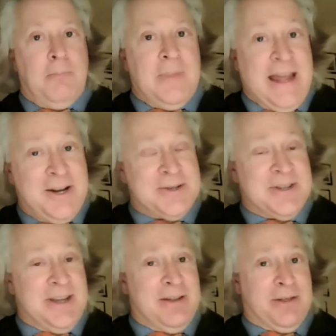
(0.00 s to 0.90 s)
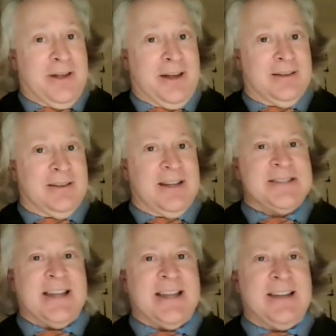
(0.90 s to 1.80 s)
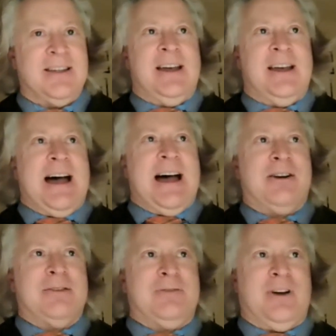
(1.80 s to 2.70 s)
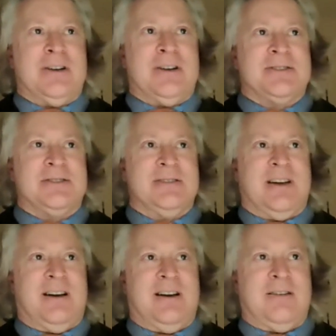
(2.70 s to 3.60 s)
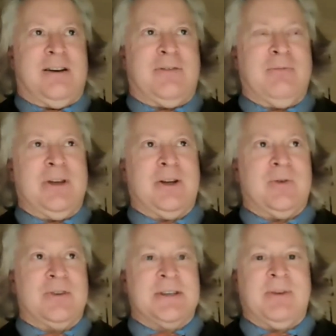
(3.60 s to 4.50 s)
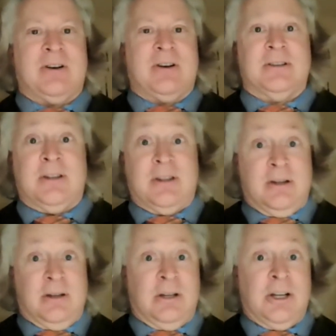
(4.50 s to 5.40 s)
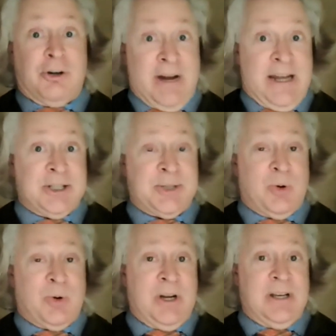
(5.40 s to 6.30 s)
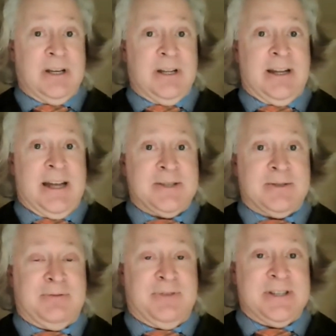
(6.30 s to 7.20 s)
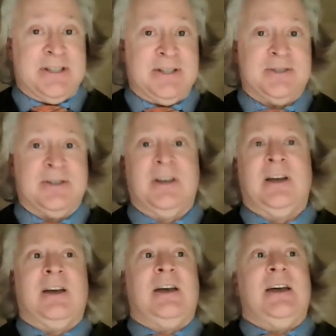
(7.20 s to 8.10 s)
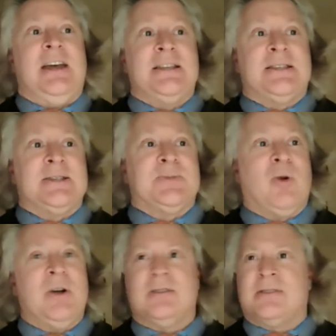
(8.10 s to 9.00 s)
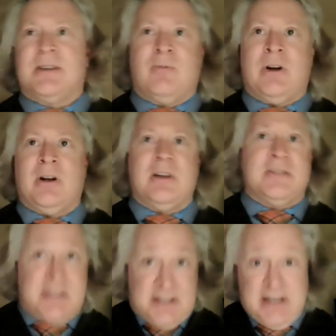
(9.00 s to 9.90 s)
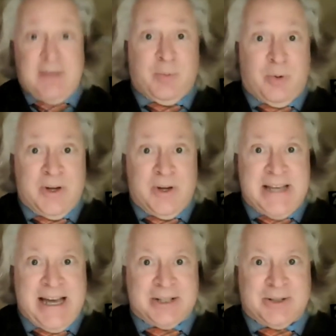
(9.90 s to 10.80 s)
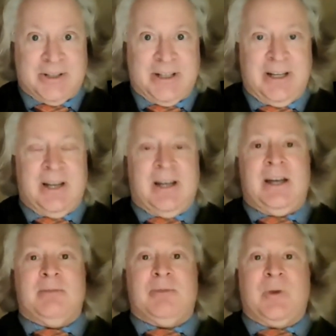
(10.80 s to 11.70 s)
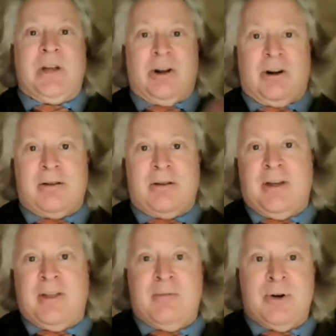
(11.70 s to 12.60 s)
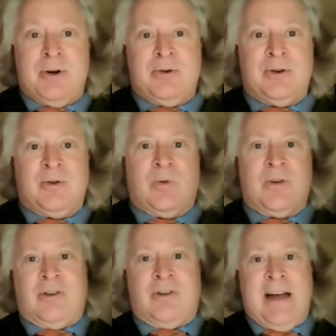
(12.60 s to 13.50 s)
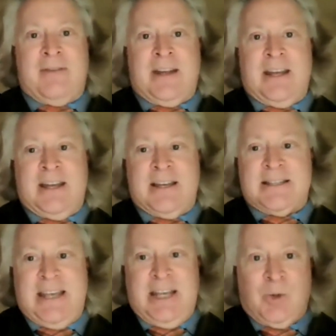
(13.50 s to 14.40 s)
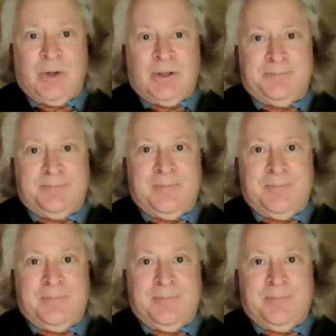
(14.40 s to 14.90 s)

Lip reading: Now, here's the other thing. It's like, I don't know if y'all are familiar with something called the Lagrange point in astrophysics. It's this point somewhere, it's several points actually, between Earth and the moon where the gravity is equal.